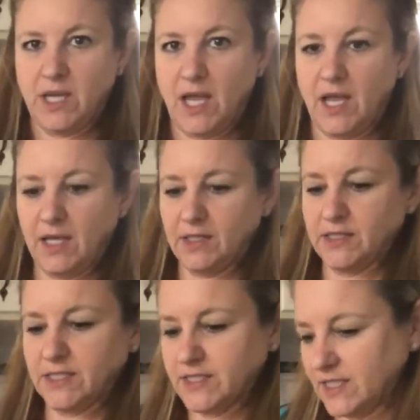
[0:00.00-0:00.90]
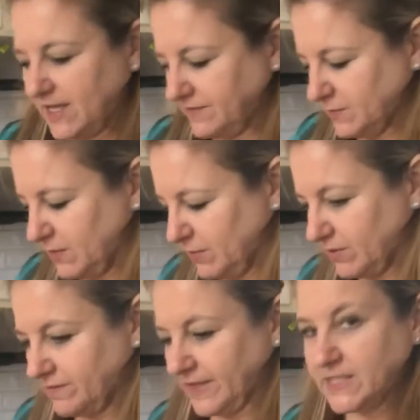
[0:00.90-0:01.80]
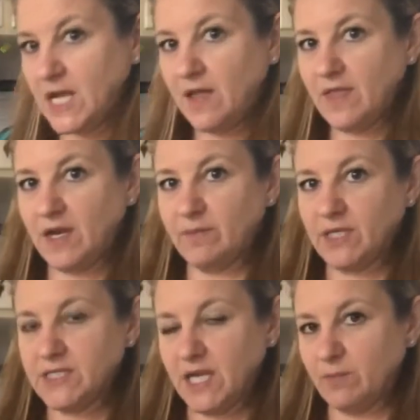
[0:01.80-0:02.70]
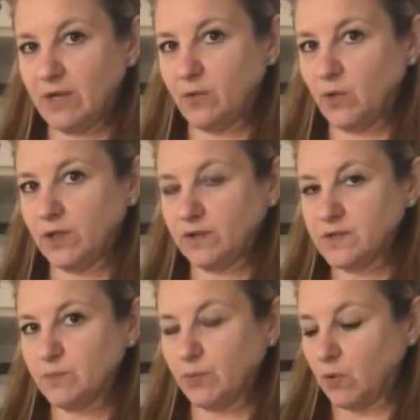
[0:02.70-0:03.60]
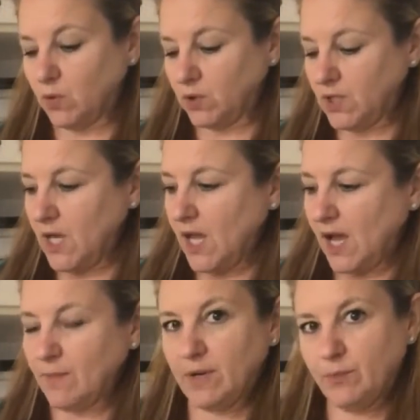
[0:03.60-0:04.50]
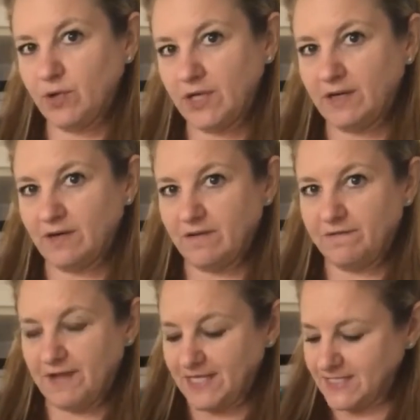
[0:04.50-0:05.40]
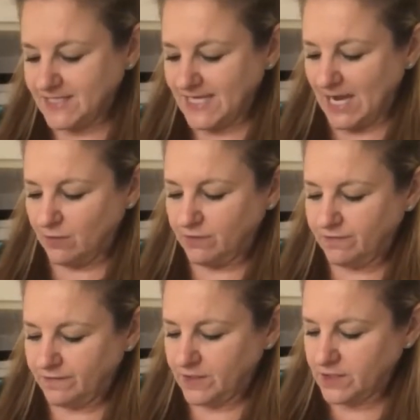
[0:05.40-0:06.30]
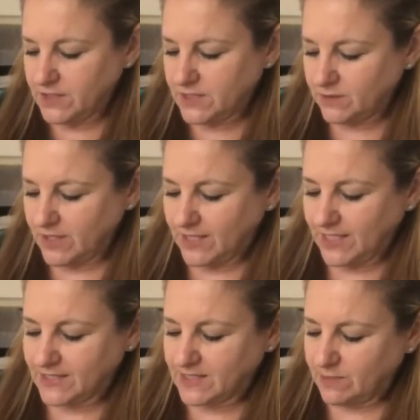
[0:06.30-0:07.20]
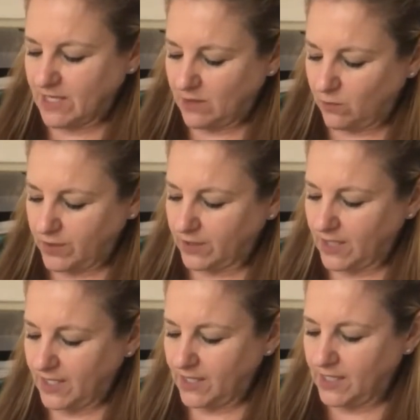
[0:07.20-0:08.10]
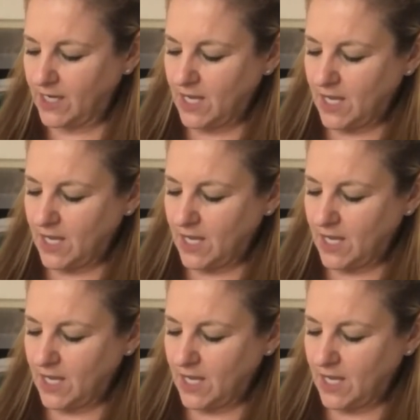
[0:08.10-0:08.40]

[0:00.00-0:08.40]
And it doesn't have to be perfect. Then I'm going to take my oiled bowl. I'm going to put it face down first so that it gets some of that oil on it.